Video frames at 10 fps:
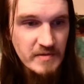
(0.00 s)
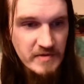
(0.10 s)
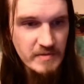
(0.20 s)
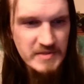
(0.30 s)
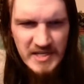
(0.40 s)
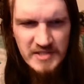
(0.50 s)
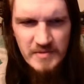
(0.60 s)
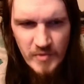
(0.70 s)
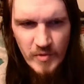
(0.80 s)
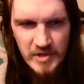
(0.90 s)
there was actually
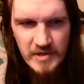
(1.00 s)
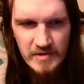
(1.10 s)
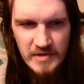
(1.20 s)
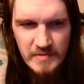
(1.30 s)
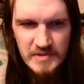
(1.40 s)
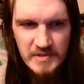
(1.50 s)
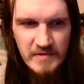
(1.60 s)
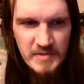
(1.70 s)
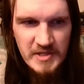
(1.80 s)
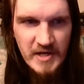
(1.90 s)
more here. It would give
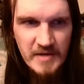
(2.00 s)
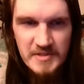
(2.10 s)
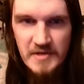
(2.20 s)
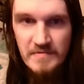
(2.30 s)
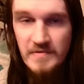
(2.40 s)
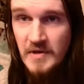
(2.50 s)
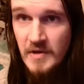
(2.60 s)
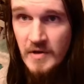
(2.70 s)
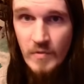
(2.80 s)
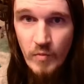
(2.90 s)
me the option of
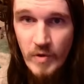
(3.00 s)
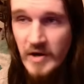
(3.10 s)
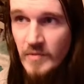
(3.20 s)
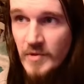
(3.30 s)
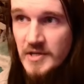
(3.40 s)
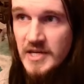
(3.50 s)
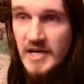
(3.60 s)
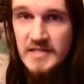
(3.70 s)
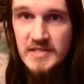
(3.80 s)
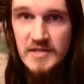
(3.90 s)
where I wanted the
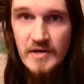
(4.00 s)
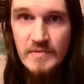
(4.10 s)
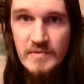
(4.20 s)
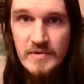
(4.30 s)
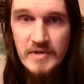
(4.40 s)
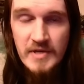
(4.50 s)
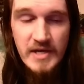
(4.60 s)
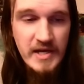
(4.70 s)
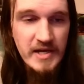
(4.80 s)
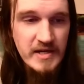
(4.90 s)
ads to go.
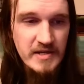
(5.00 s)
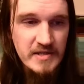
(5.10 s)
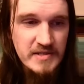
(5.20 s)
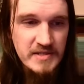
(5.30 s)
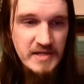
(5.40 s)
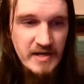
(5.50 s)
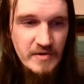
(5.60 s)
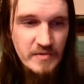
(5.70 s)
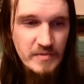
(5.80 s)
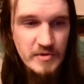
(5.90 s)
And
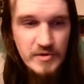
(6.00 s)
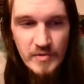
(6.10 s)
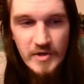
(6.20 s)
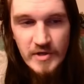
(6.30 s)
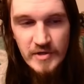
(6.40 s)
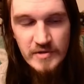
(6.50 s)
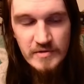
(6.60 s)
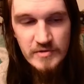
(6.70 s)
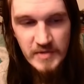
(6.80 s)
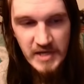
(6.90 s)
now, no longer
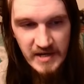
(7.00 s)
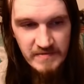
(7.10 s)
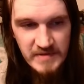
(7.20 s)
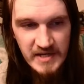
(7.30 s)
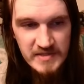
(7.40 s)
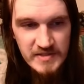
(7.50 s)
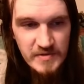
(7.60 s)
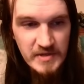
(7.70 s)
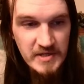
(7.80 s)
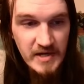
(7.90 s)
do we have that.
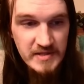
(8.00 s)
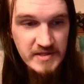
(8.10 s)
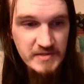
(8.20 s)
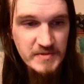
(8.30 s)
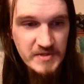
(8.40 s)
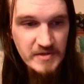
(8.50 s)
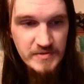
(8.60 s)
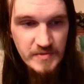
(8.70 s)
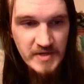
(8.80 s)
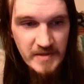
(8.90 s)
So, this was
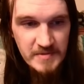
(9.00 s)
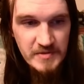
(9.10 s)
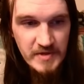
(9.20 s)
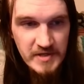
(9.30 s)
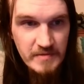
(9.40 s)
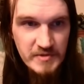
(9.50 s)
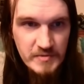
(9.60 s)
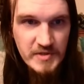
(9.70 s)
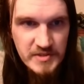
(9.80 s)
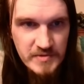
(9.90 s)
also an option right here, which we'll
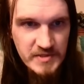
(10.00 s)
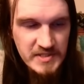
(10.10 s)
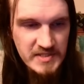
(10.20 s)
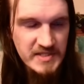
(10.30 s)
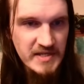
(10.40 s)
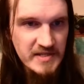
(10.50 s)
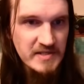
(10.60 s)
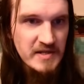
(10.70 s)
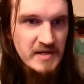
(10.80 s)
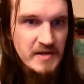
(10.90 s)
get to in just a second.
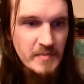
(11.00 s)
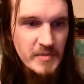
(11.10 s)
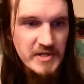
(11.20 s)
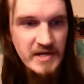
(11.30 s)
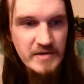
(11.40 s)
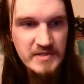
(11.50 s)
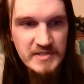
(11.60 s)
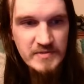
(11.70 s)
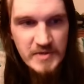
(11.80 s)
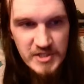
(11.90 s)
But now this
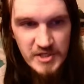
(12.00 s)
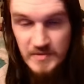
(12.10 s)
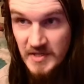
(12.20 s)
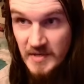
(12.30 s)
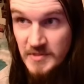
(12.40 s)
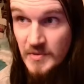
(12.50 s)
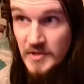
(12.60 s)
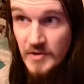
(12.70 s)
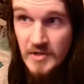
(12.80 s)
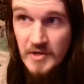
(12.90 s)
is what it shows up. So I
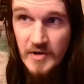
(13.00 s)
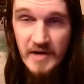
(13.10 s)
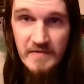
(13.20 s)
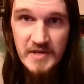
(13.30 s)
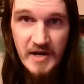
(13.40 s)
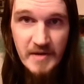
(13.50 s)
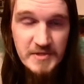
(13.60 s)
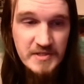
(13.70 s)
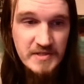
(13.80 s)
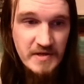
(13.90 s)
no longer have the
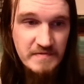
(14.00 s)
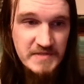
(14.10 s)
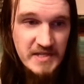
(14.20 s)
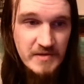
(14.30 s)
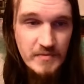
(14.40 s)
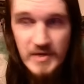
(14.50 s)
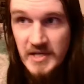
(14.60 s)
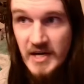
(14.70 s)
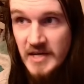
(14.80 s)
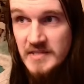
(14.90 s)
option of saying what
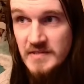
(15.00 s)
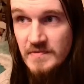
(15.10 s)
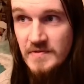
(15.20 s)
kinds of